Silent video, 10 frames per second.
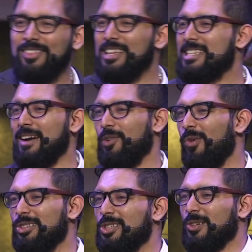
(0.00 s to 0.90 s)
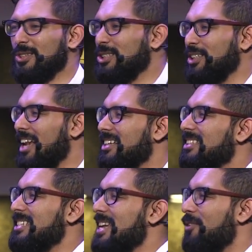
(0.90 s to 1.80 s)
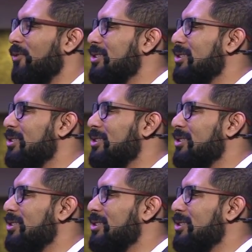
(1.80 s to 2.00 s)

the devil wants you to sulk. The devil